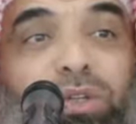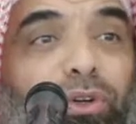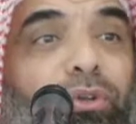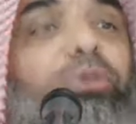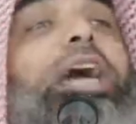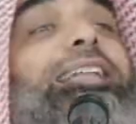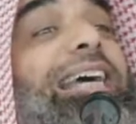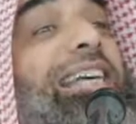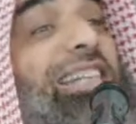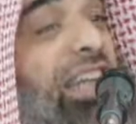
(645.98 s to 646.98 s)
for you. It
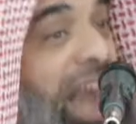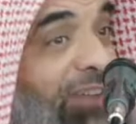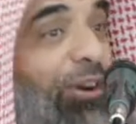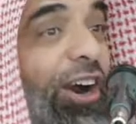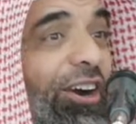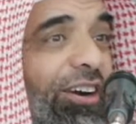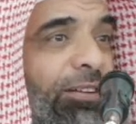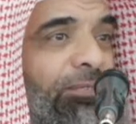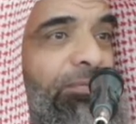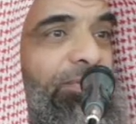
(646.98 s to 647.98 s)
is
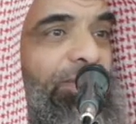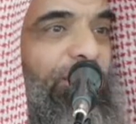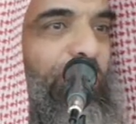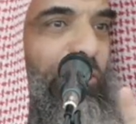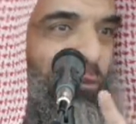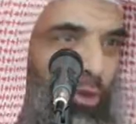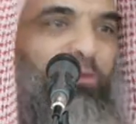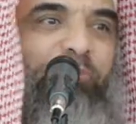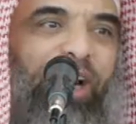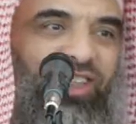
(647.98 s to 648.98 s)
never
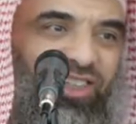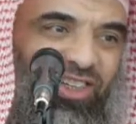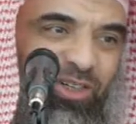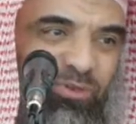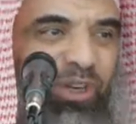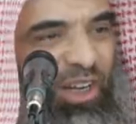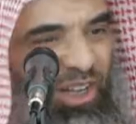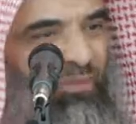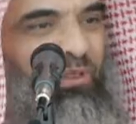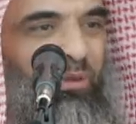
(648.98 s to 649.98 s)
too much when it
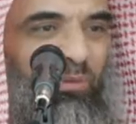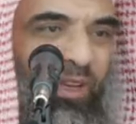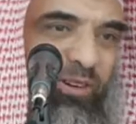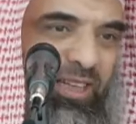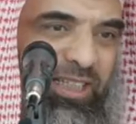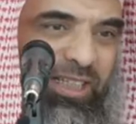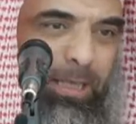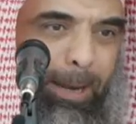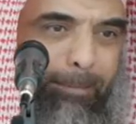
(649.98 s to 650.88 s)
comes to parents.